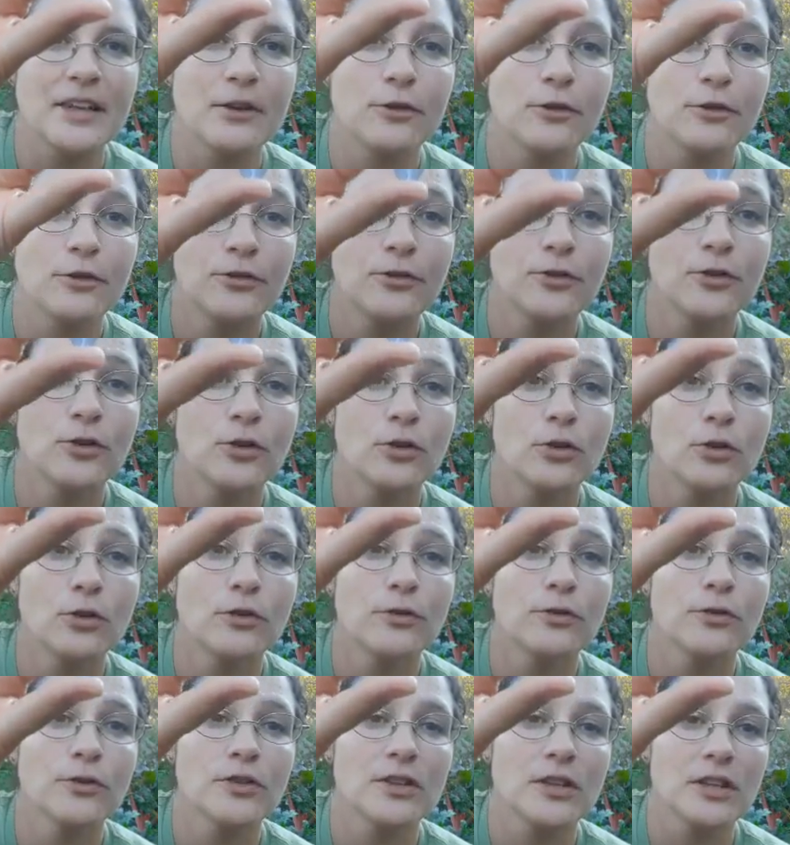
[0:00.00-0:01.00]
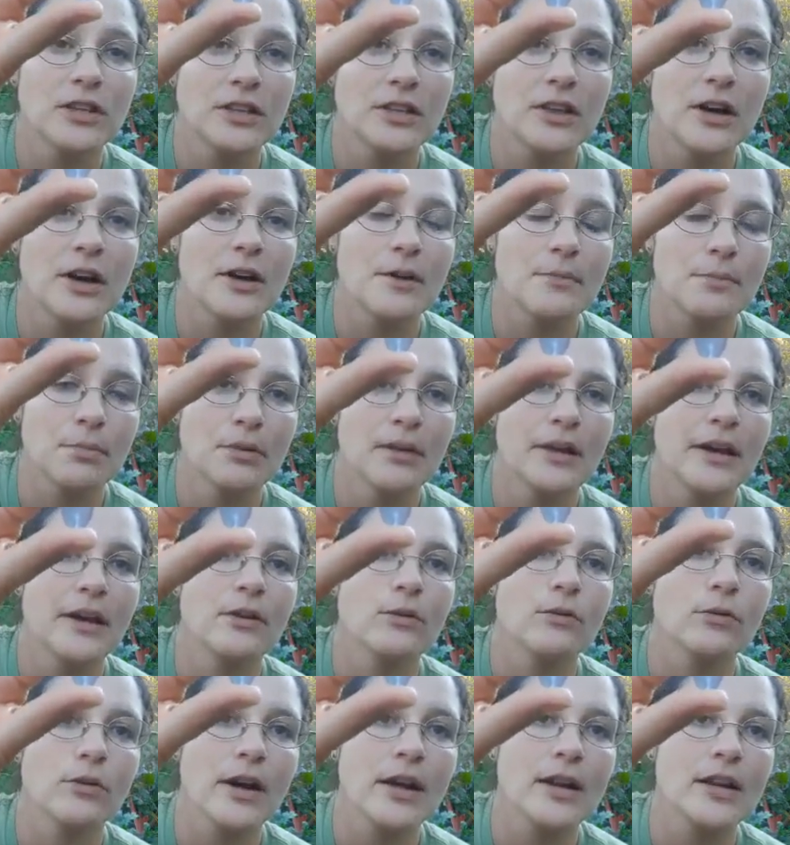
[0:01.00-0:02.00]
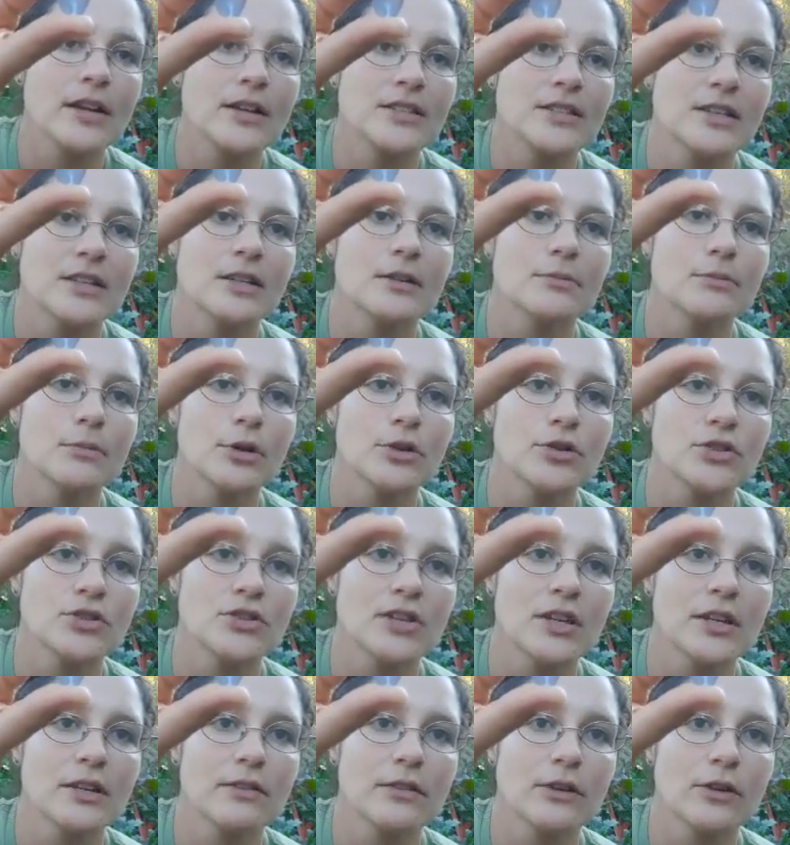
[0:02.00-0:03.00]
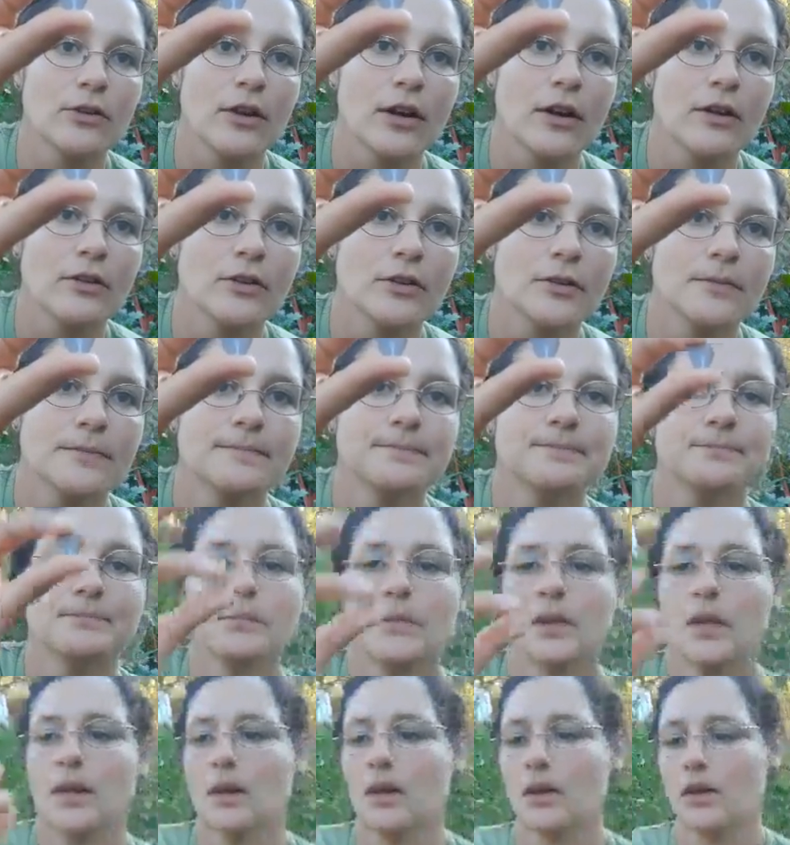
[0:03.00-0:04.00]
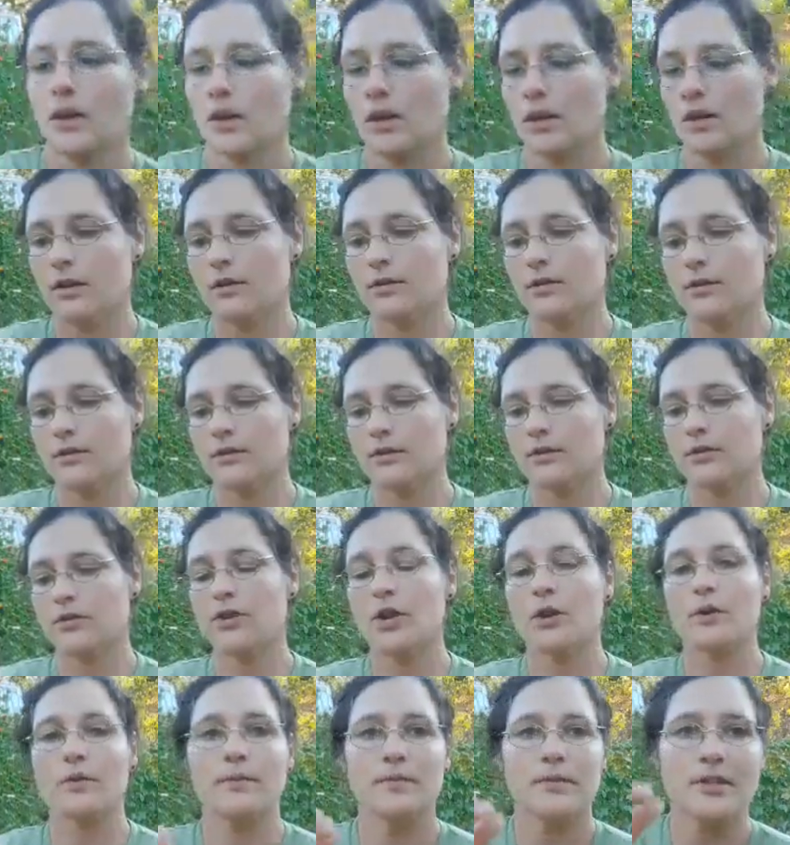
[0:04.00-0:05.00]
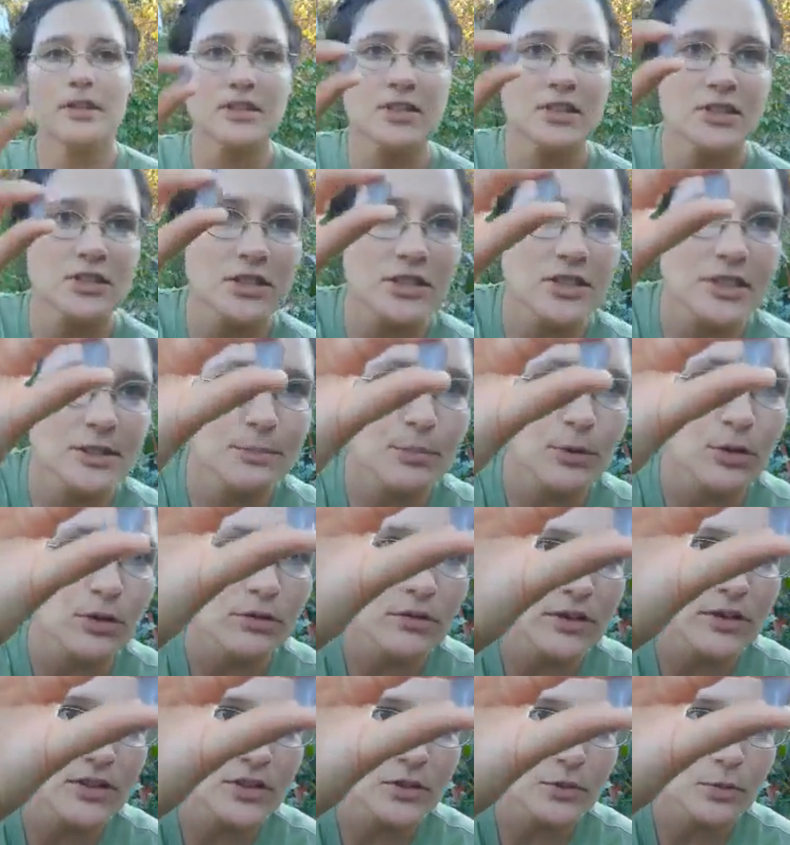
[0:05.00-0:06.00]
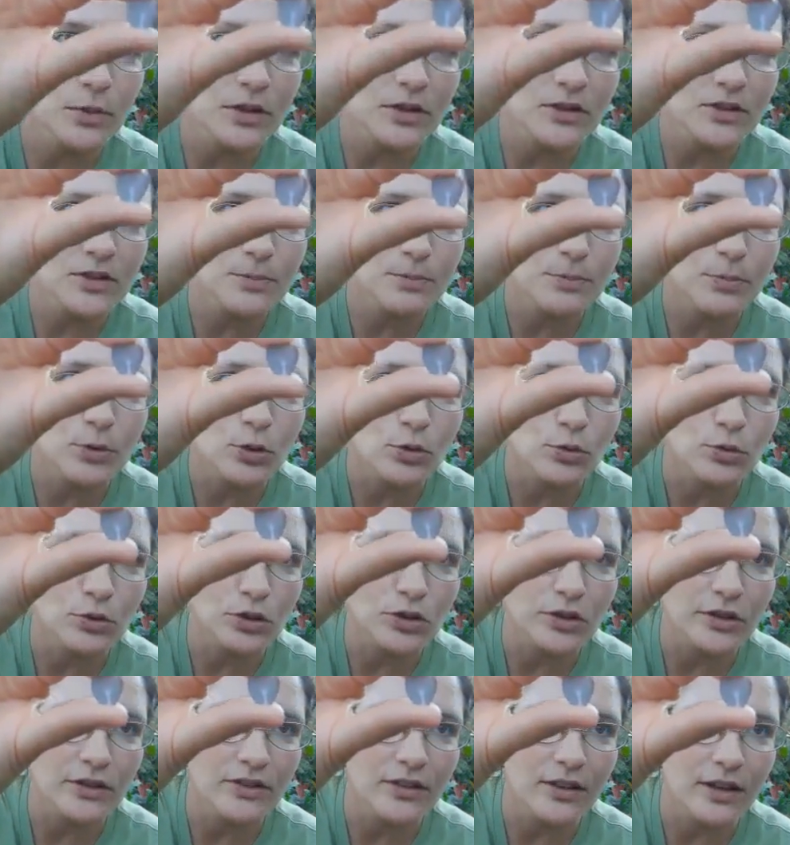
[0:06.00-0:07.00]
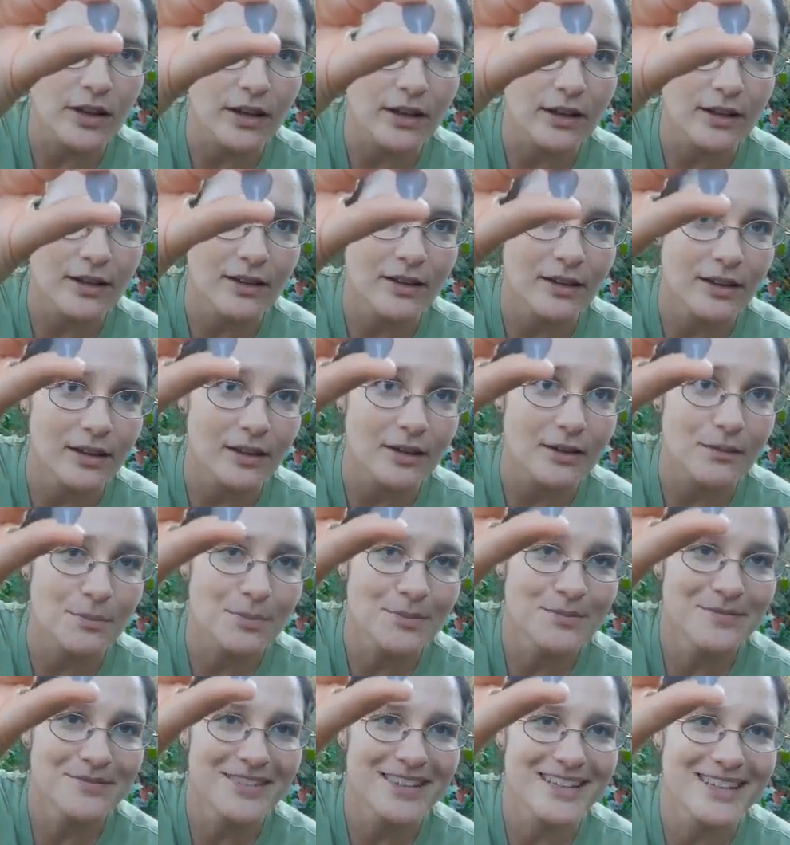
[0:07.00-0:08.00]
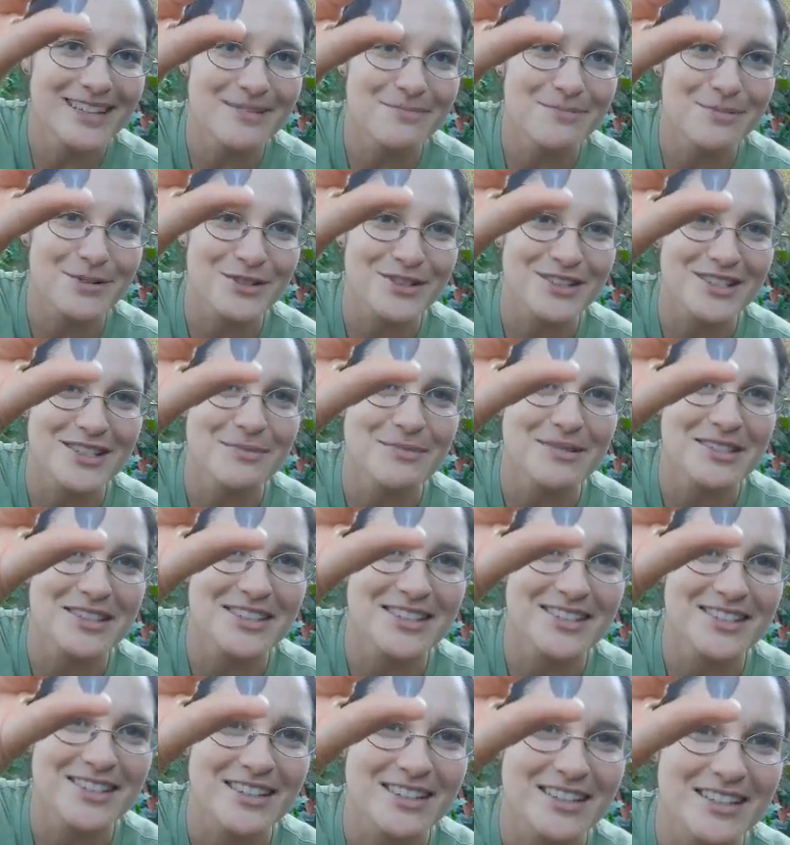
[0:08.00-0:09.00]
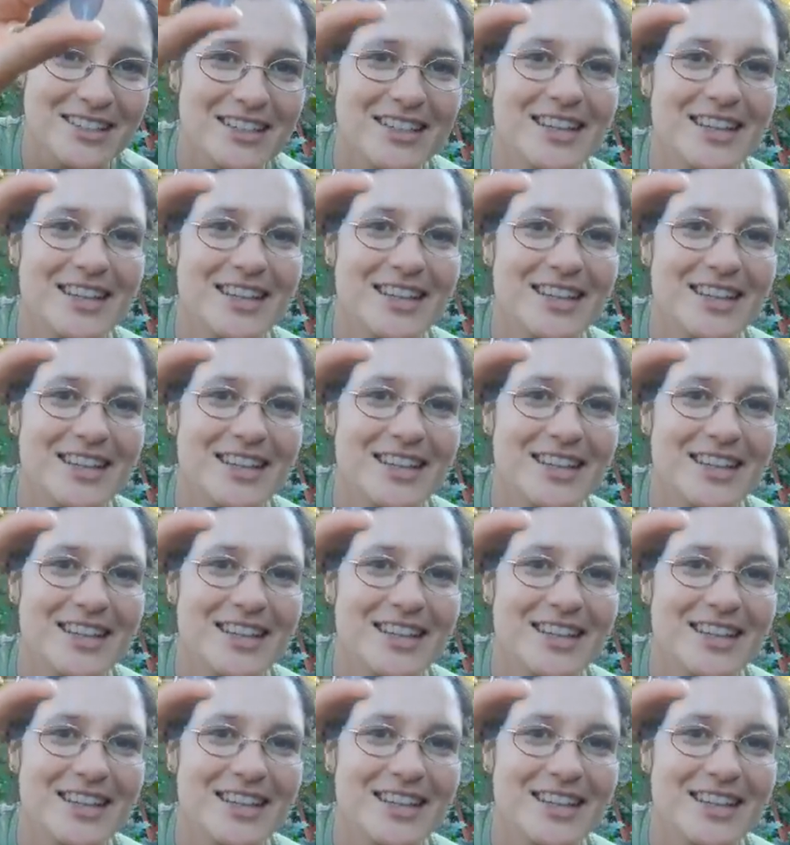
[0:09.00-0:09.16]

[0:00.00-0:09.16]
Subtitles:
food for the young plant right as it emerges out of the ground. So this is a spoon. This is what a spoon looks like in a persimmon seed.